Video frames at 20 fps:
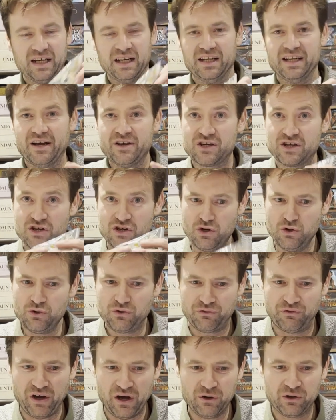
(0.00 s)
Now you can use
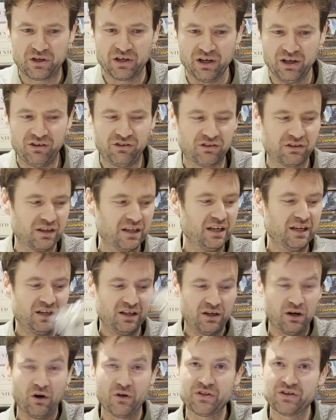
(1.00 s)
focus
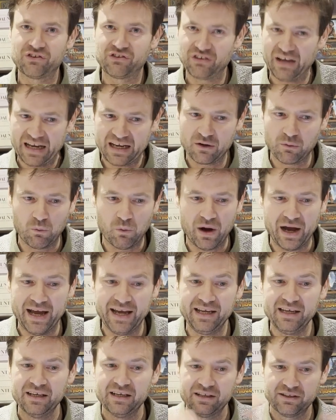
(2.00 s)
on the second
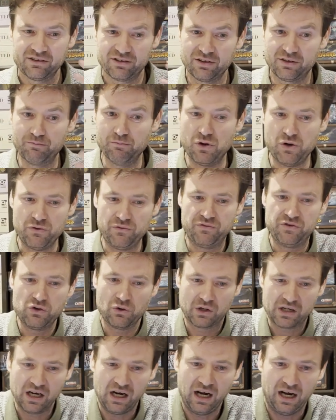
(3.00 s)
way to move your
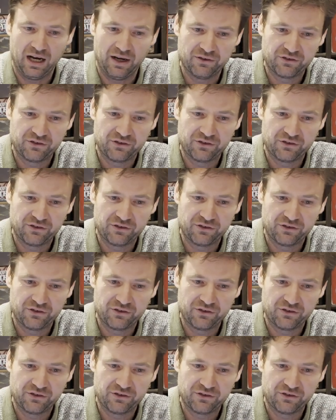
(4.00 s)
car.